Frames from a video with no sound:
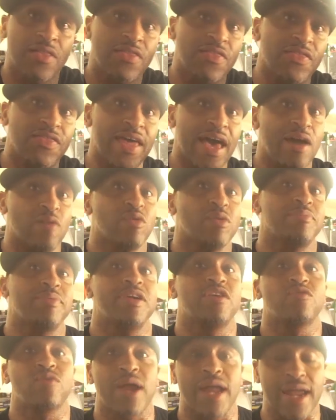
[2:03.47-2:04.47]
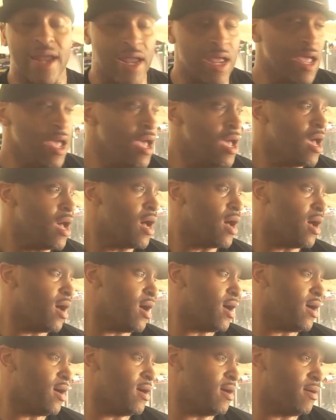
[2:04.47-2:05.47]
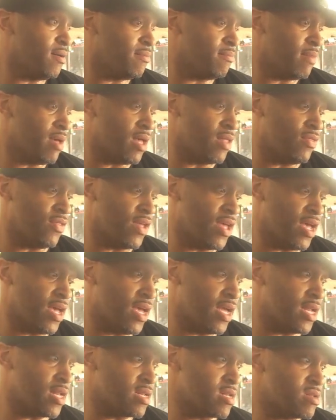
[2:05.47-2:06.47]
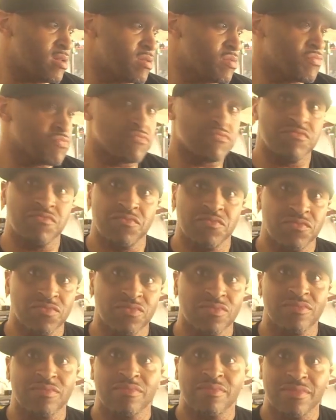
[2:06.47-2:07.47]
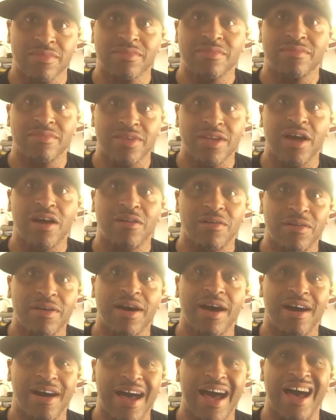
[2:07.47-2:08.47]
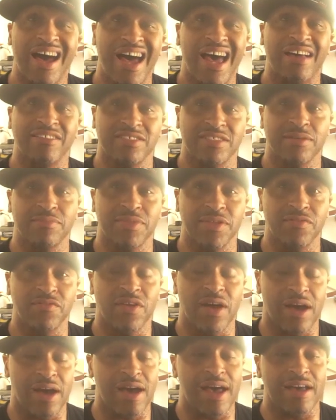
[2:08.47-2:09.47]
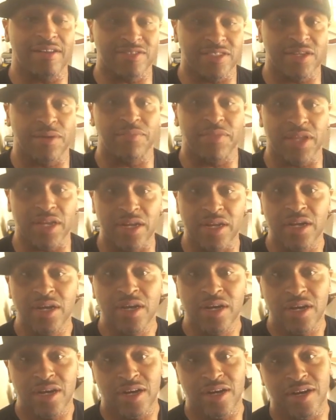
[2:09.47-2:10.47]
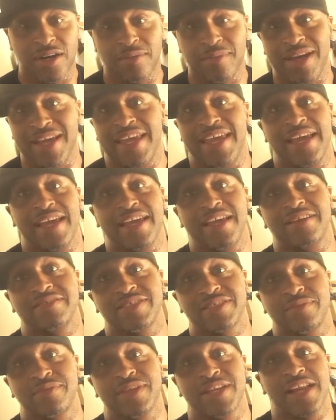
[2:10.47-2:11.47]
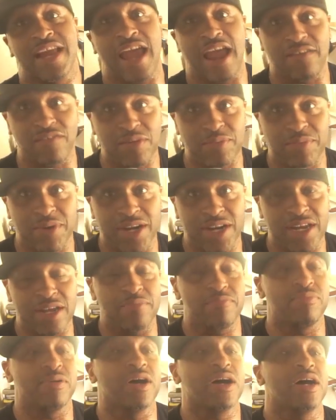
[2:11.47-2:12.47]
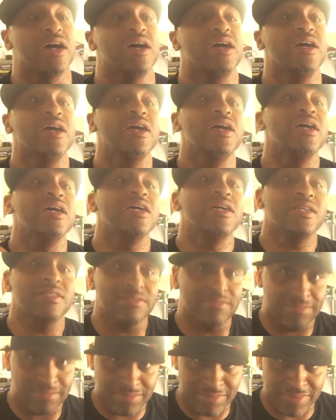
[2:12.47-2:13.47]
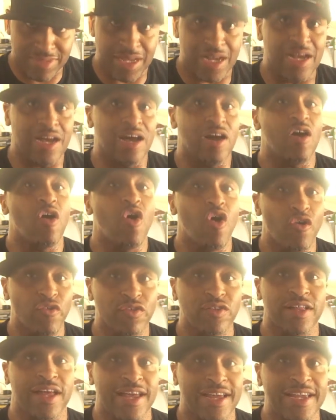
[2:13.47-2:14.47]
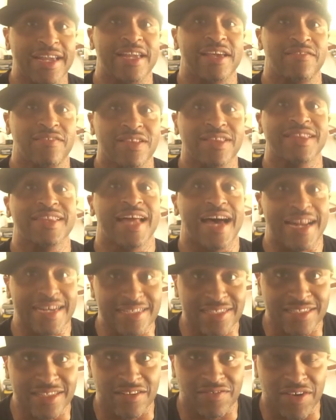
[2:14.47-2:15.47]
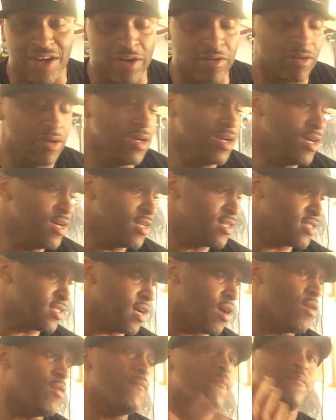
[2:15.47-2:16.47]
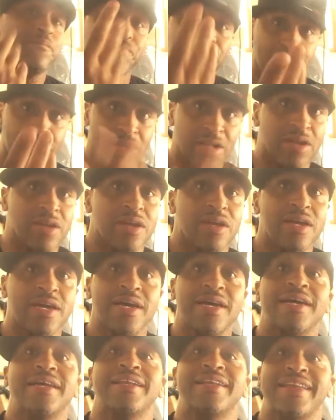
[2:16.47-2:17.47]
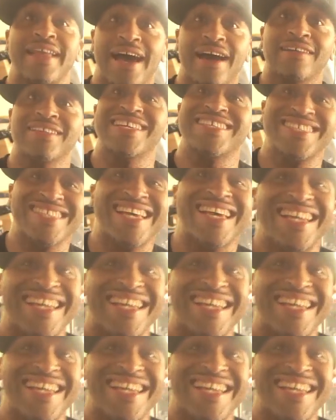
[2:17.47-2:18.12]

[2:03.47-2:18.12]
that would be great. And then, you know, I'll have something. I can't give something to everybody, but hopefully I can give a lot of stuff out. So now let's get